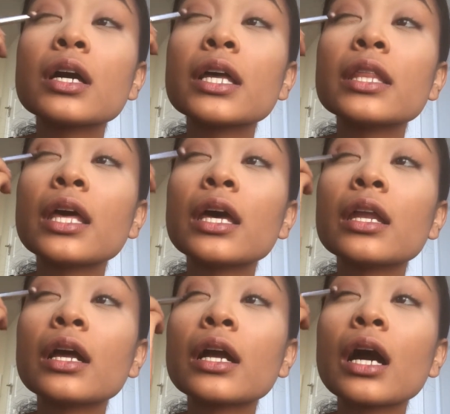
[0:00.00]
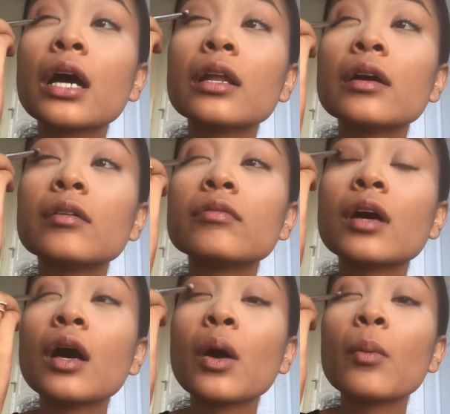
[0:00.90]
And then I kind of
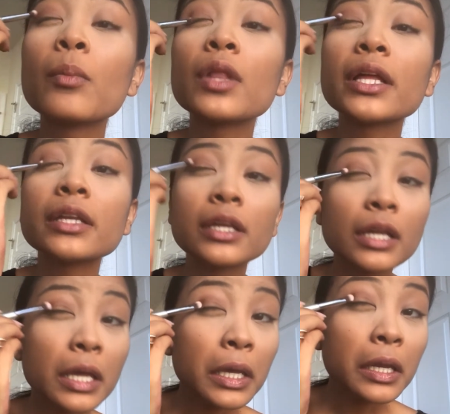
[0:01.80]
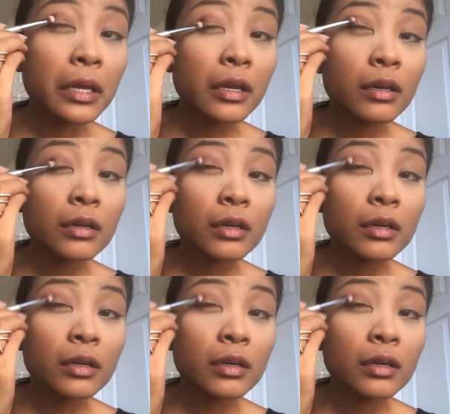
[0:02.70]
blend it in